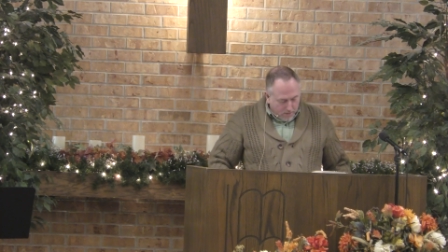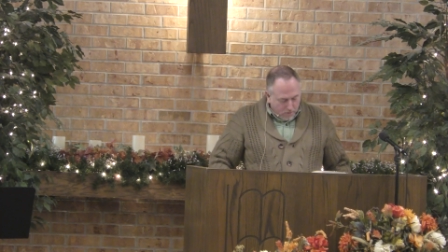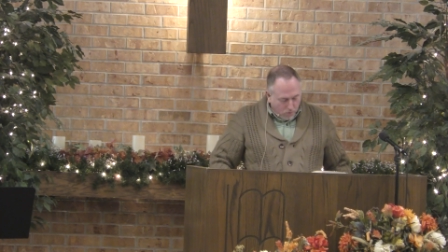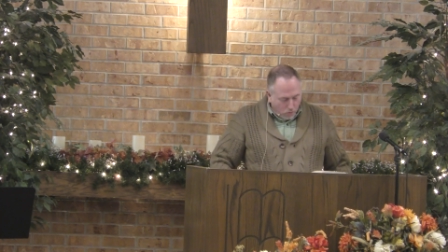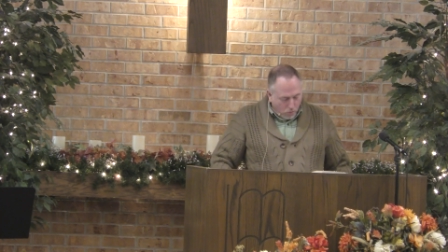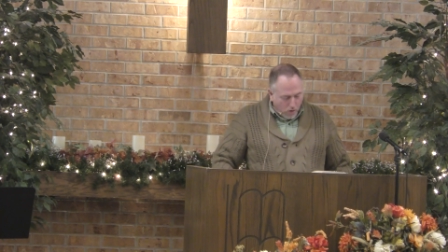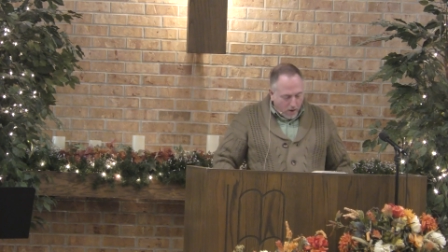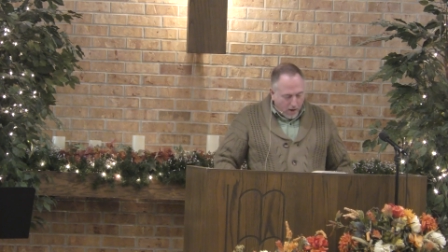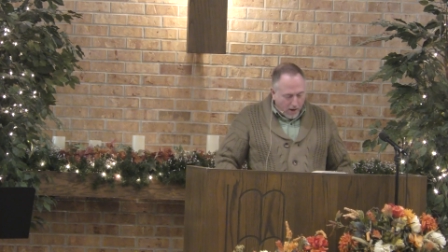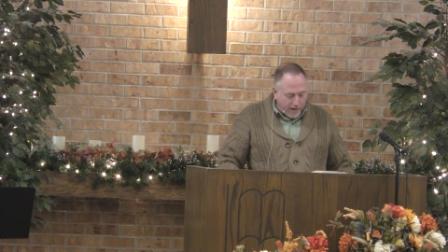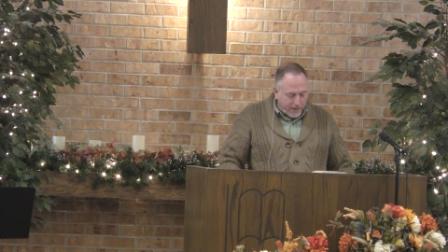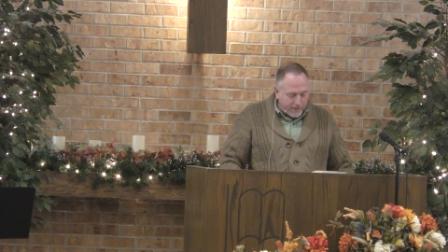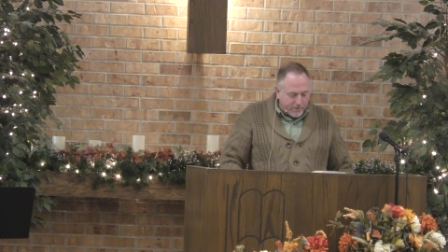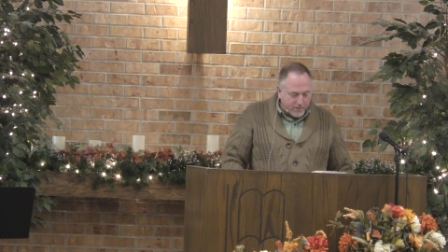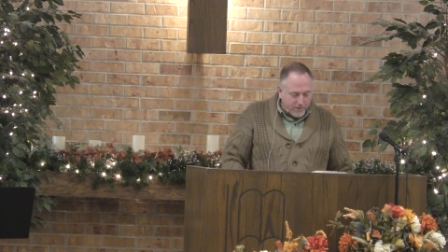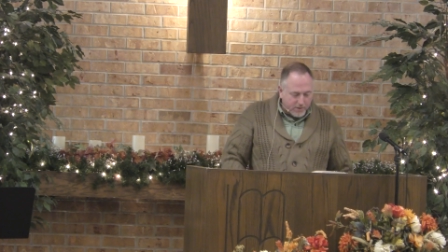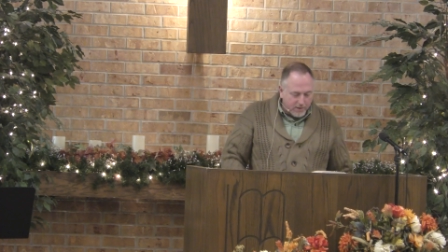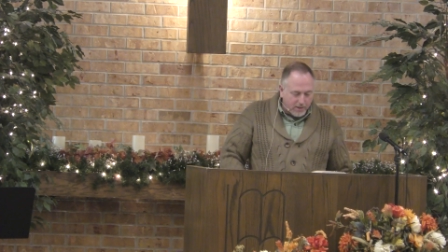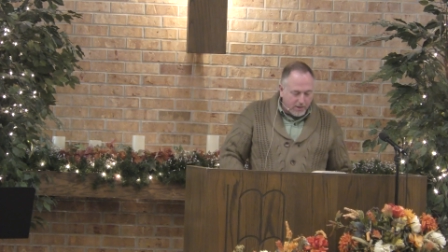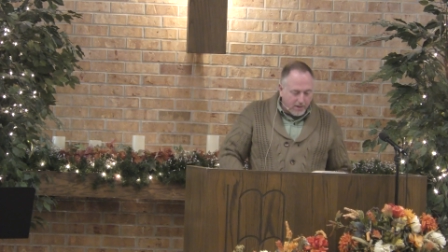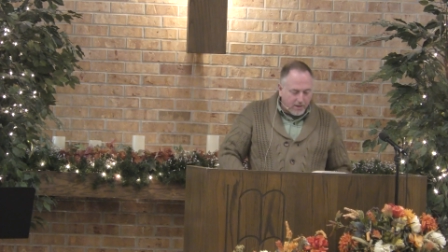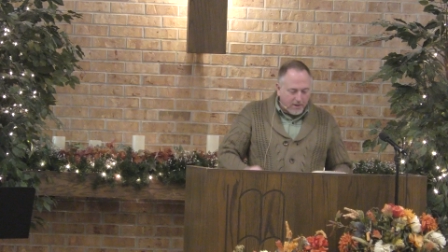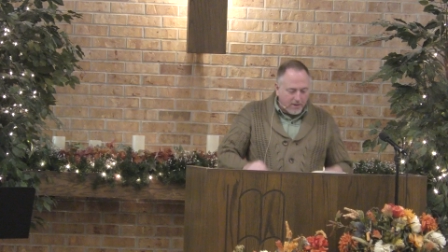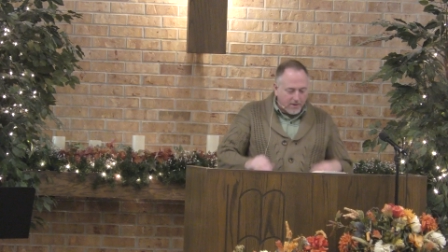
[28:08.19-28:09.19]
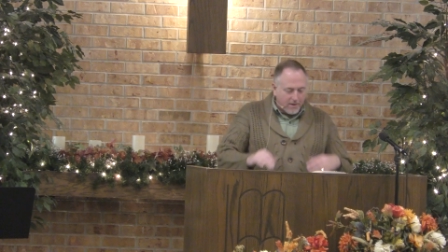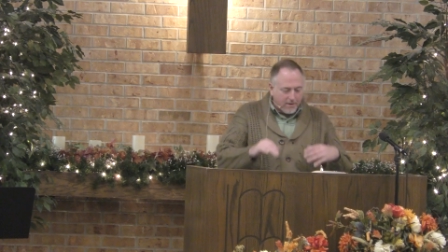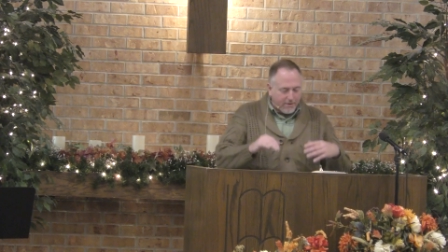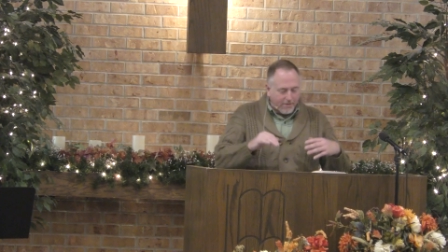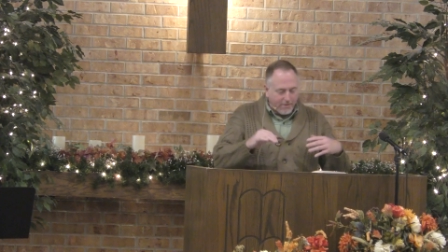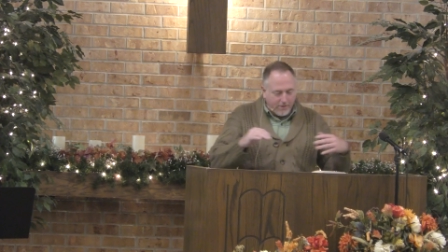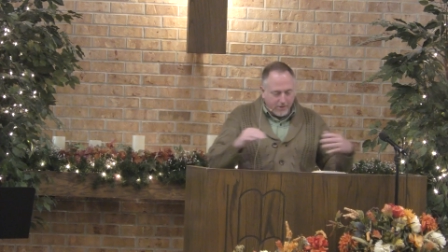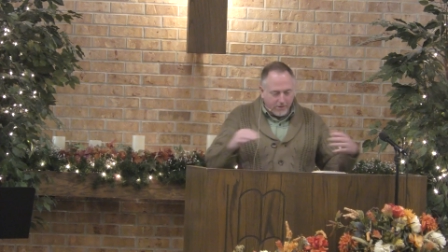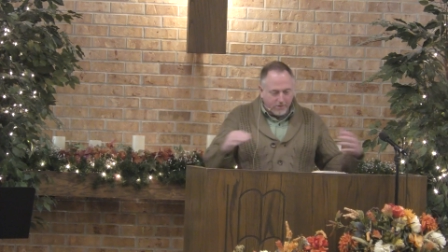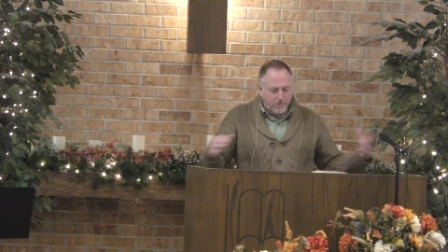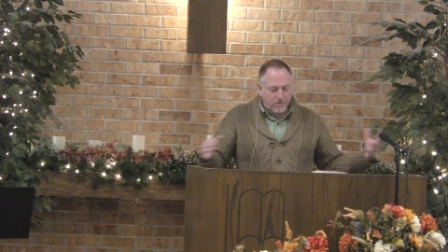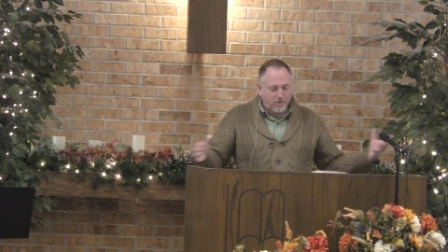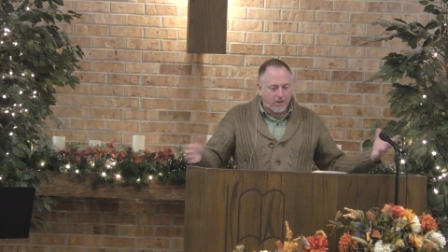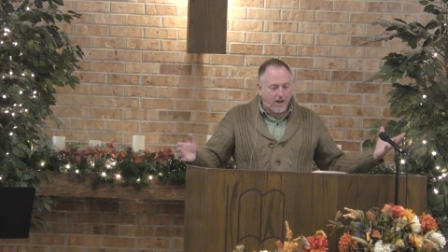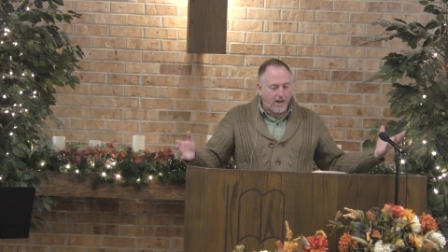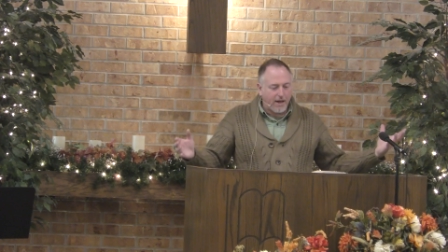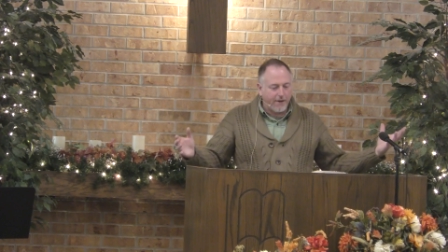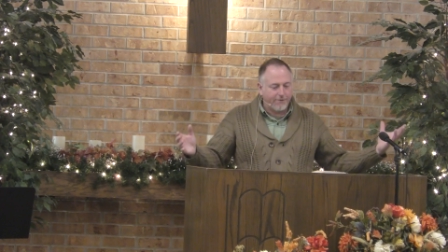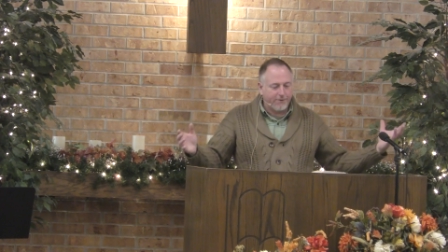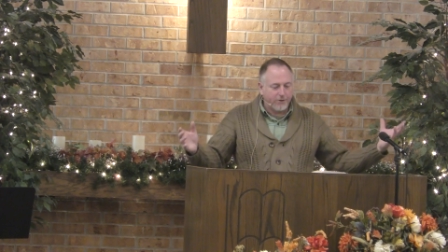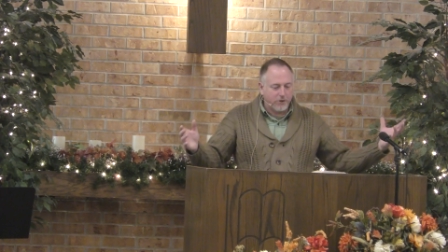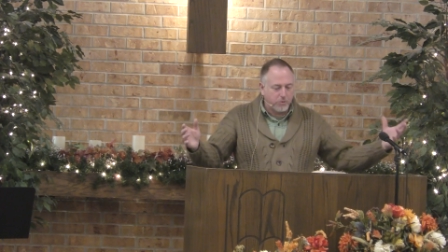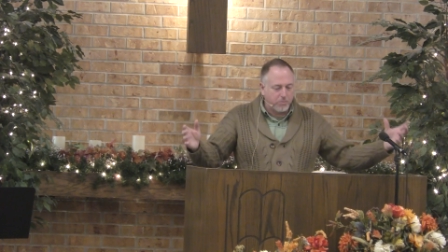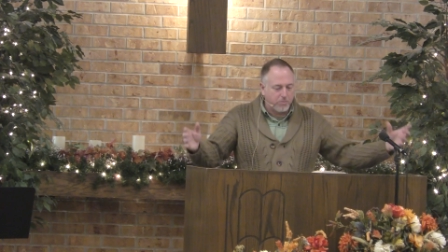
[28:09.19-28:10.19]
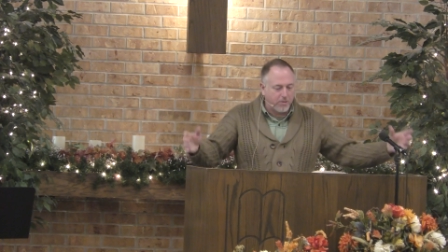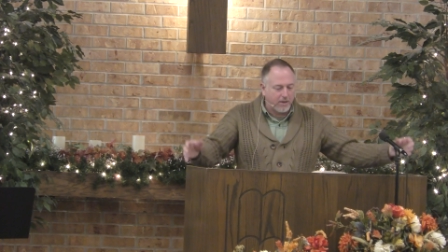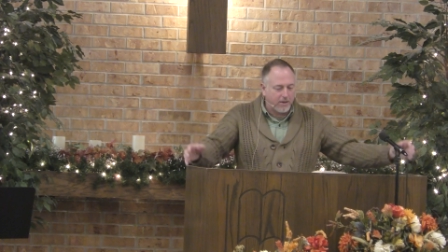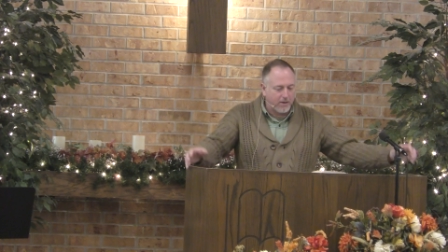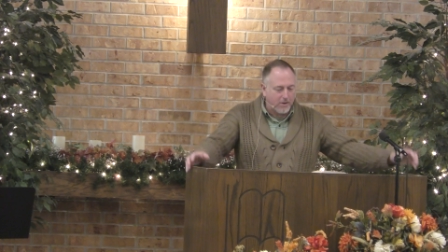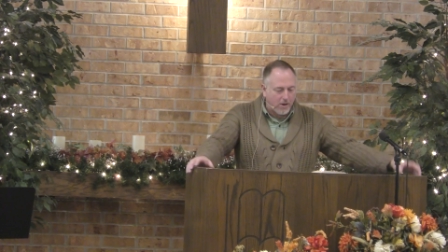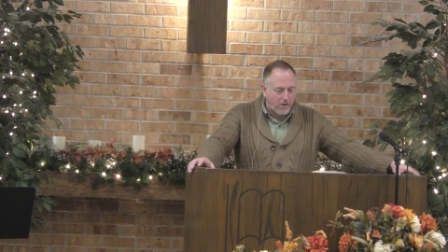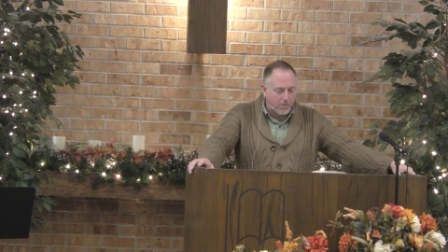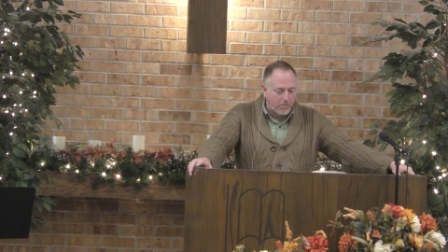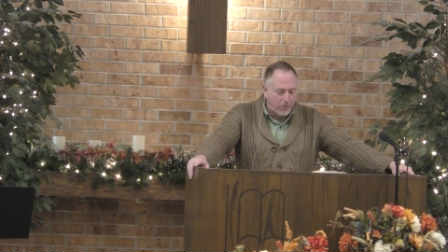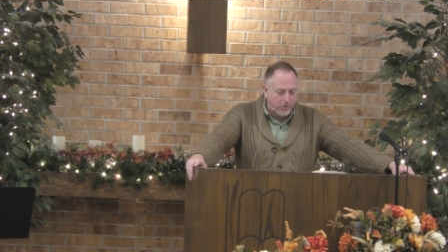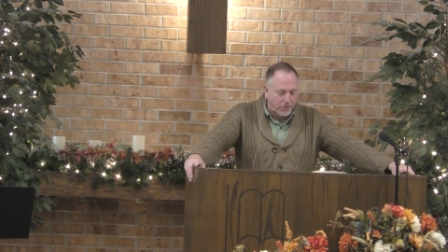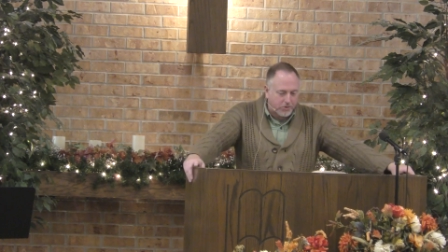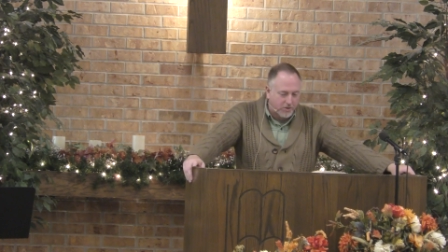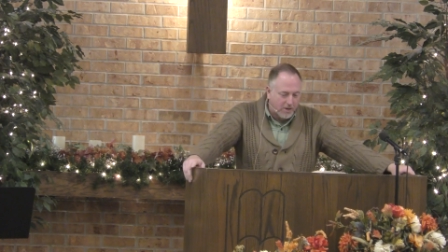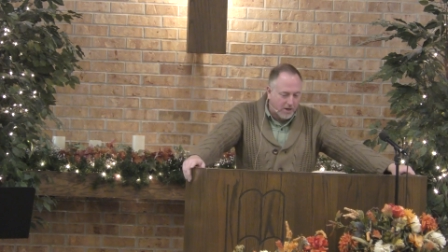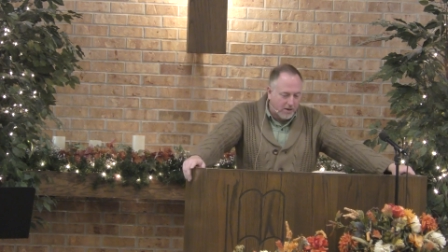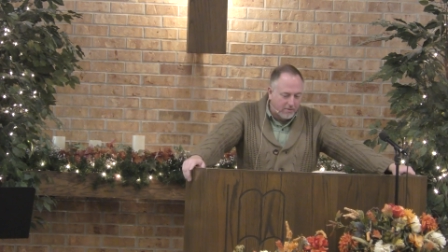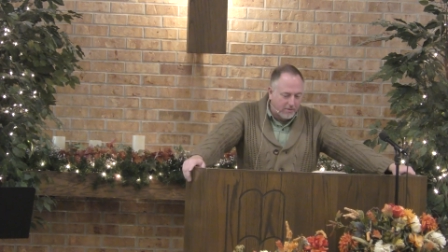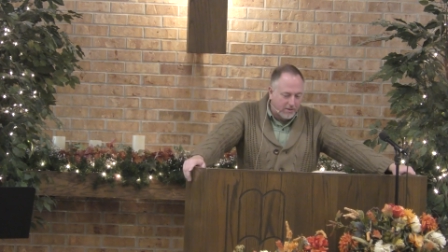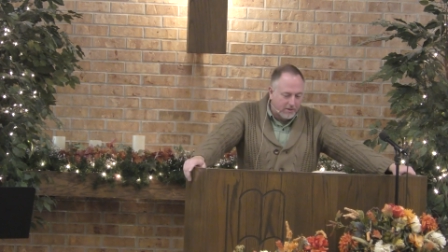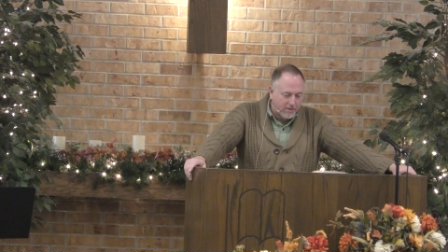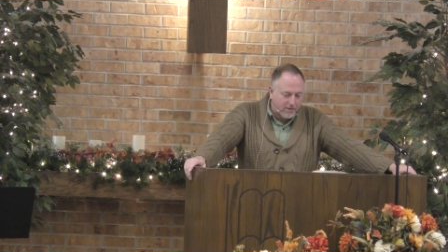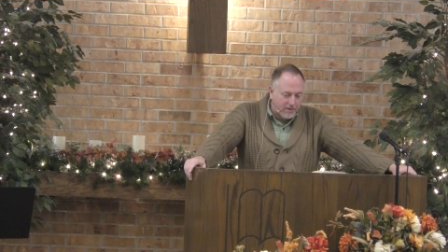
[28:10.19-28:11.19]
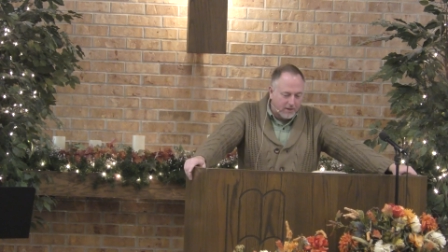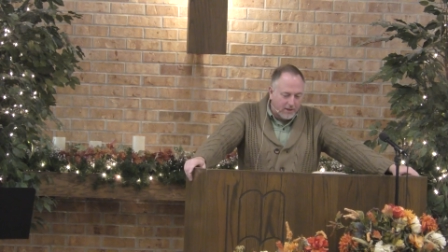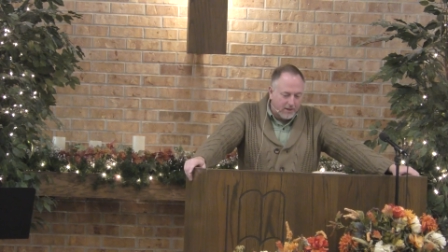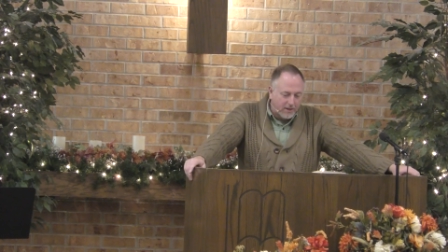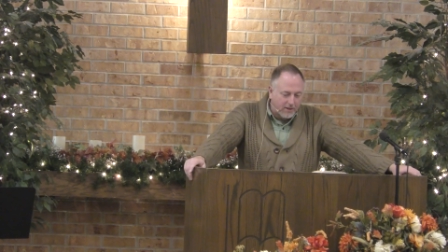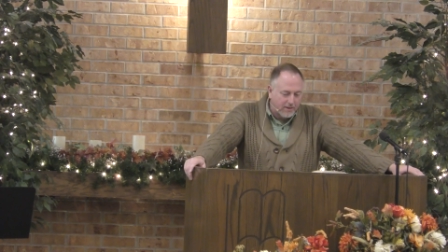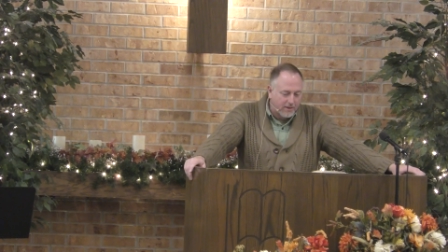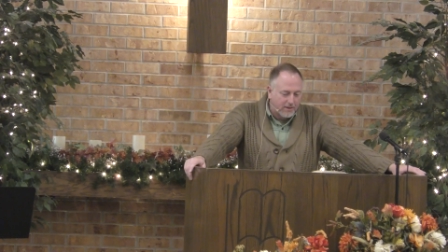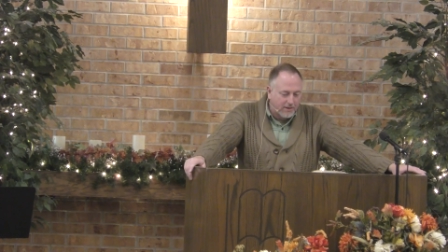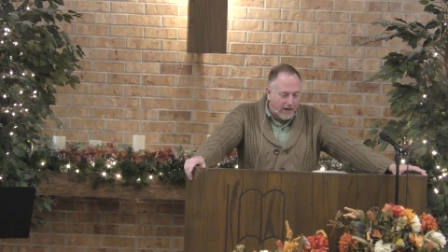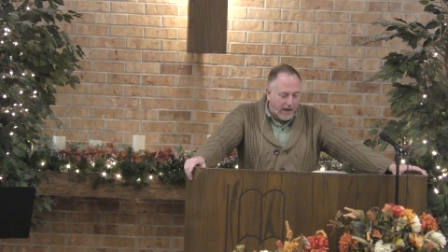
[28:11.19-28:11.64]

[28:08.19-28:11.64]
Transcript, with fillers: Where I see this life as being almost everything,